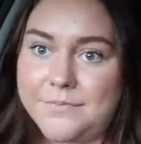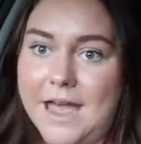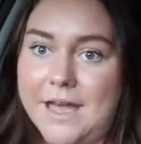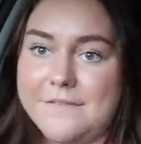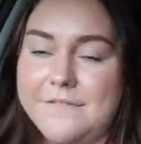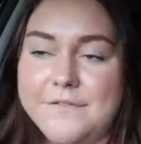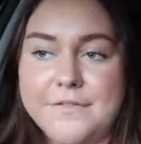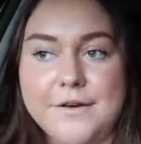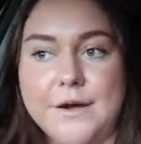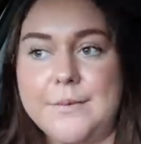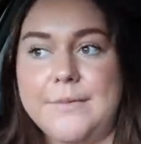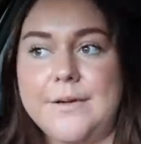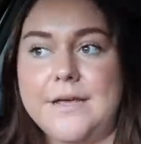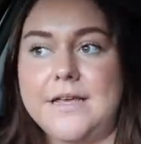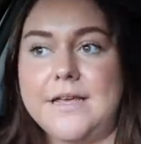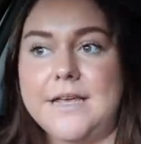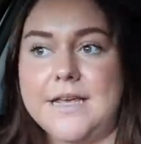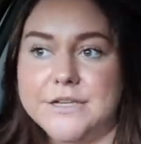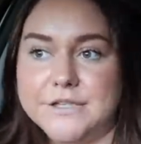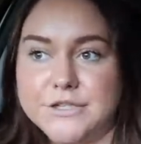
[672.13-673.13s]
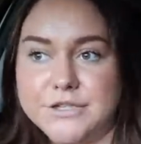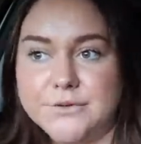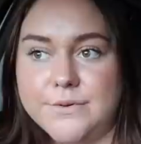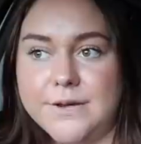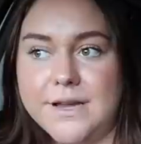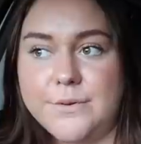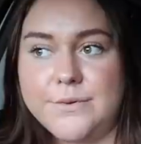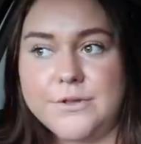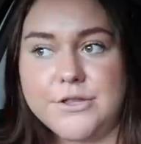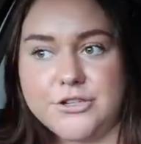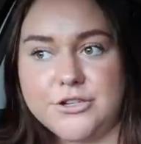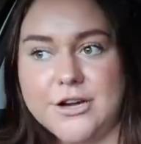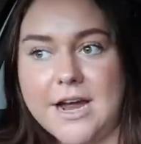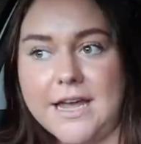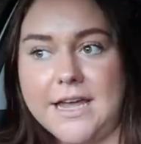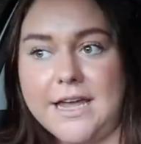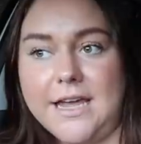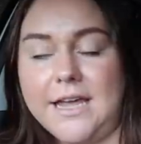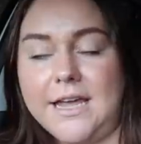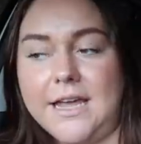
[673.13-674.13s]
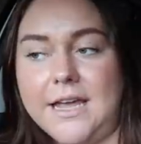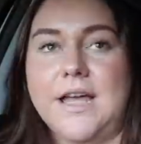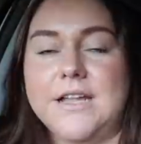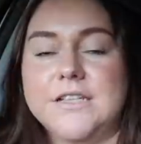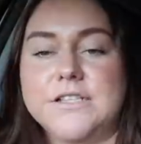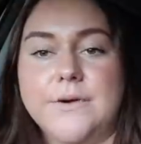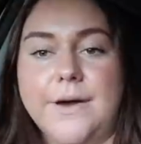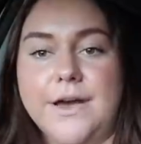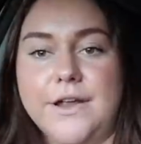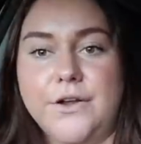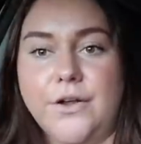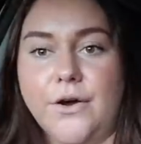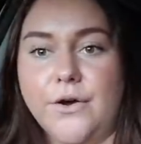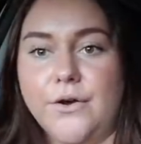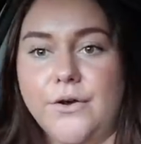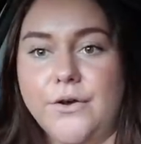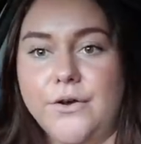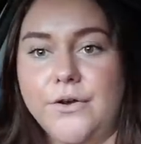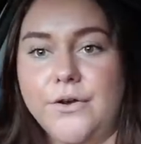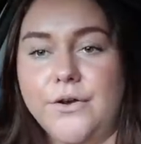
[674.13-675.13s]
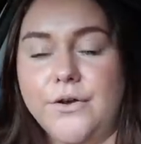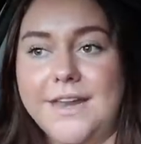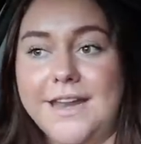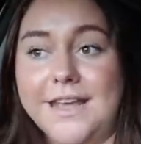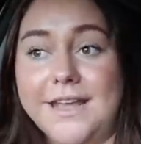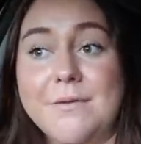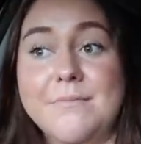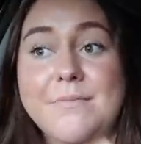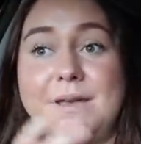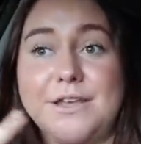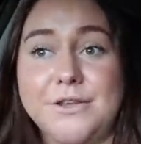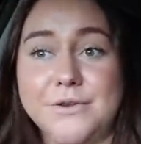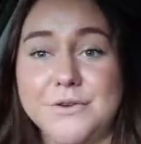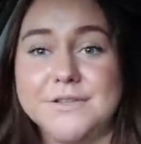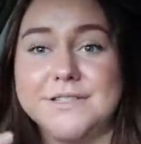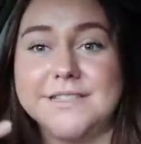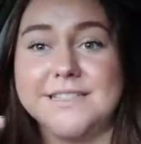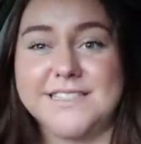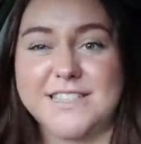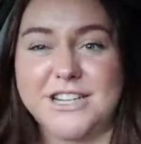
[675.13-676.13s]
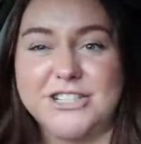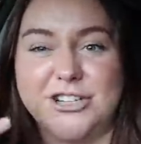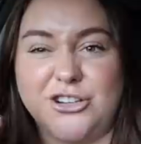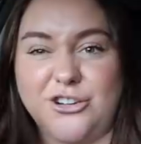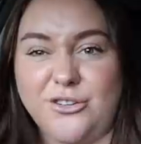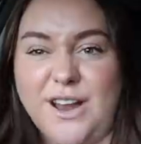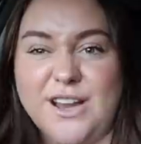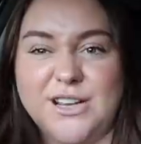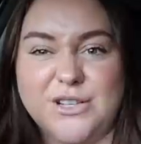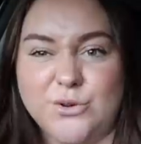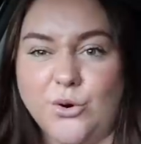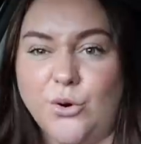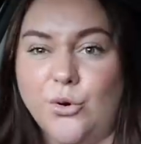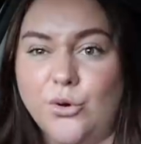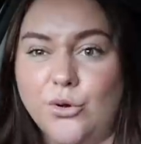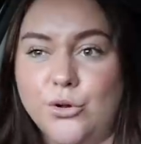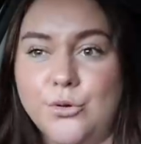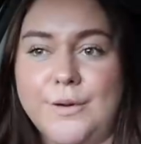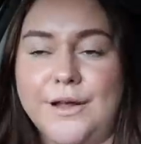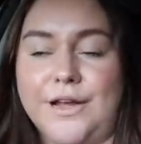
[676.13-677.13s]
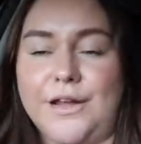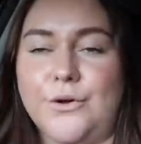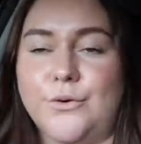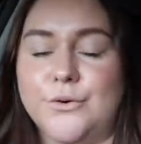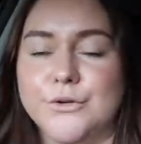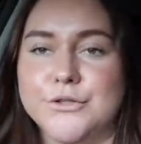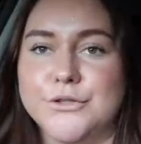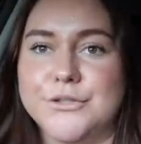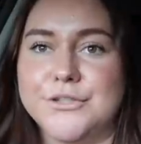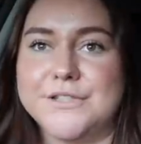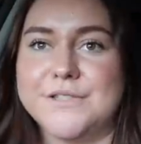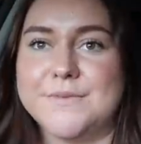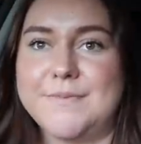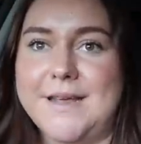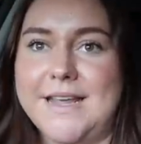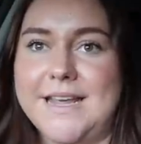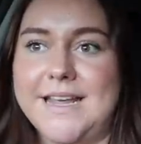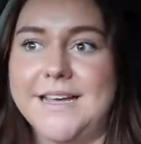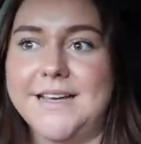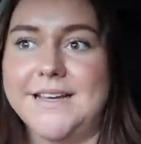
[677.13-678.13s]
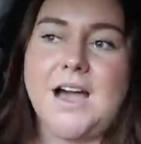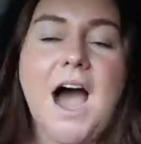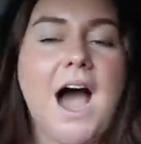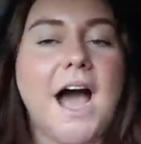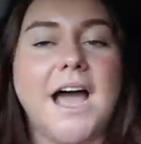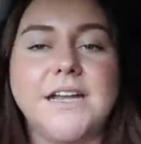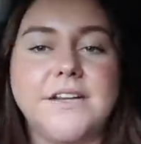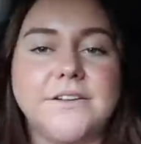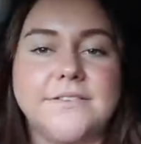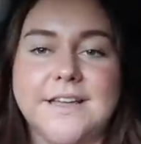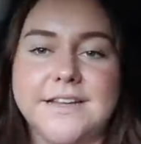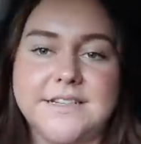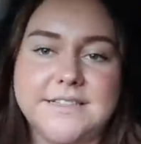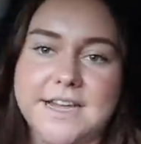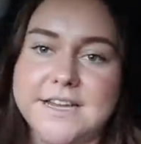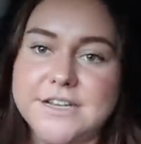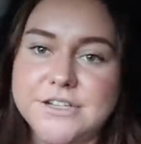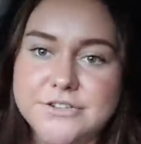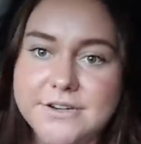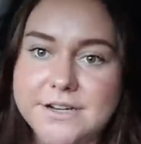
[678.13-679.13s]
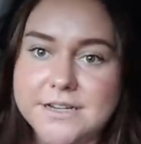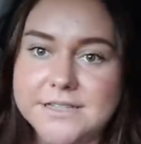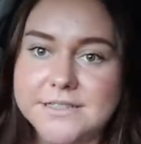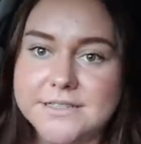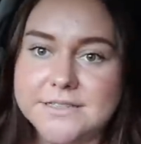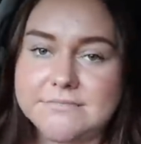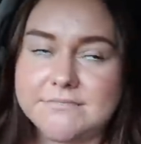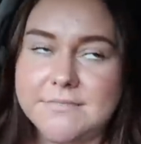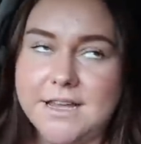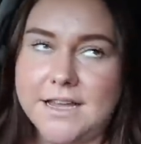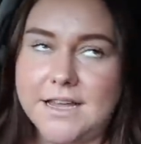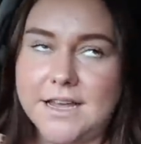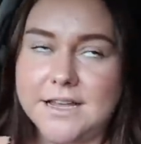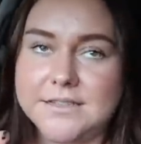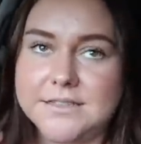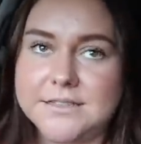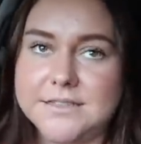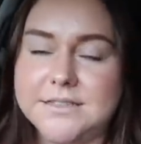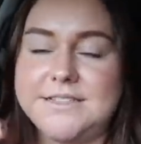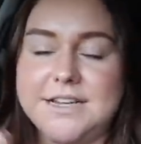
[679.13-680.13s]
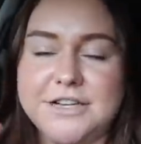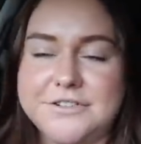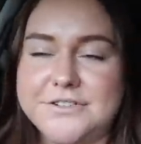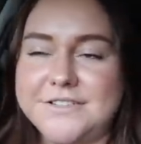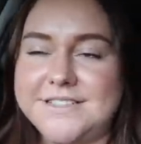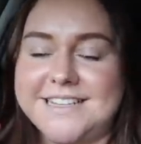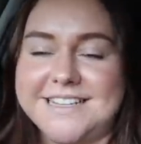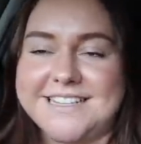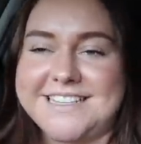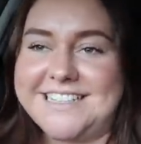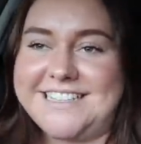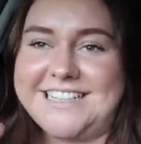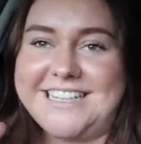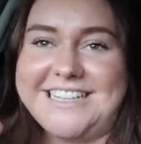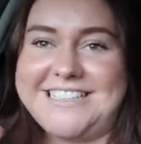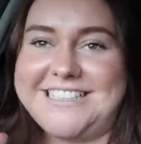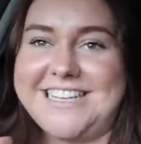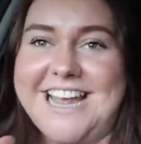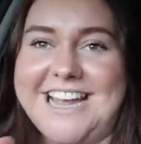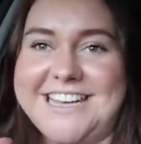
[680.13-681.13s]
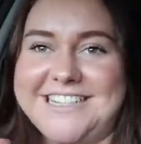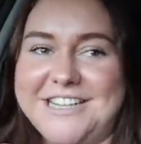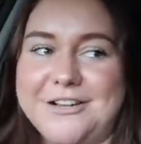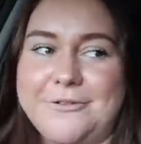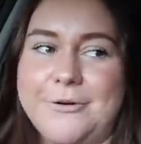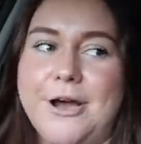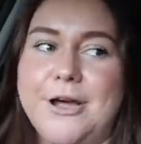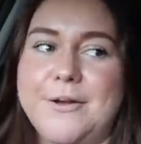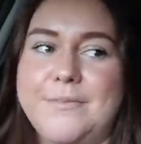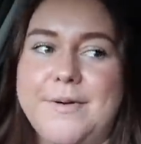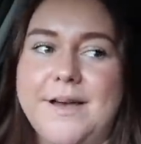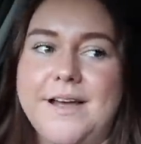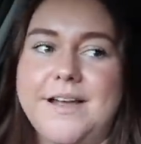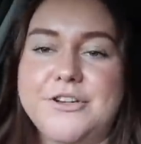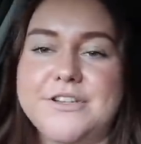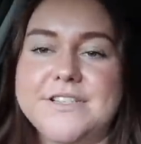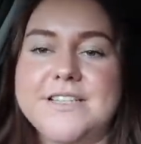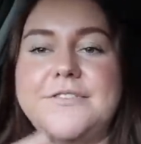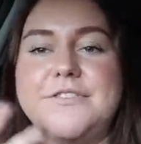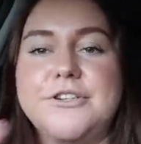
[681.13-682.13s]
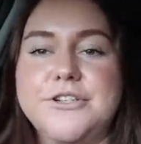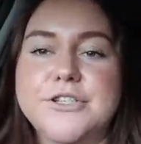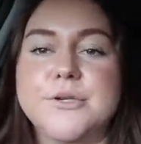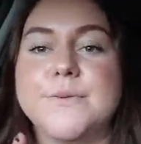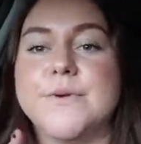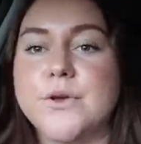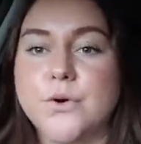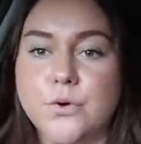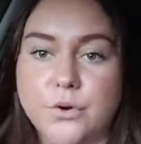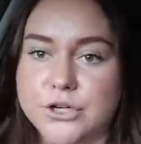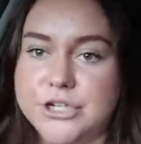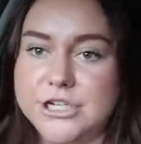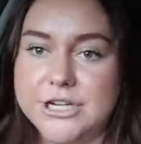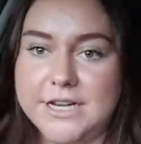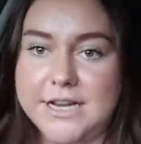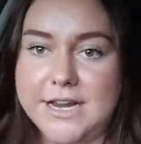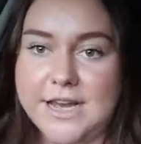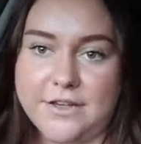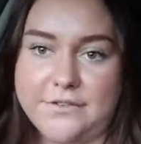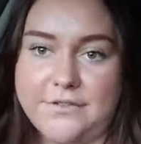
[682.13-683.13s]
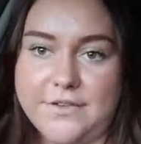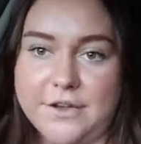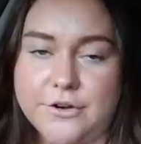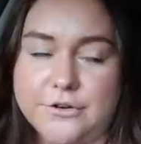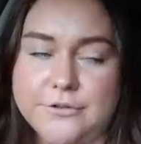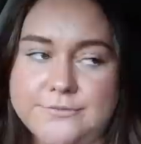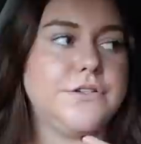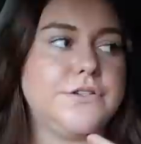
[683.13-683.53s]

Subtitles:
I have a very big history with tracking, and so I know that it can be used as such a great tool, but can also just be kind of like dangerous, I guess. Dangerous sounds like such a hectic word, but you just have to use it with caution, I feel.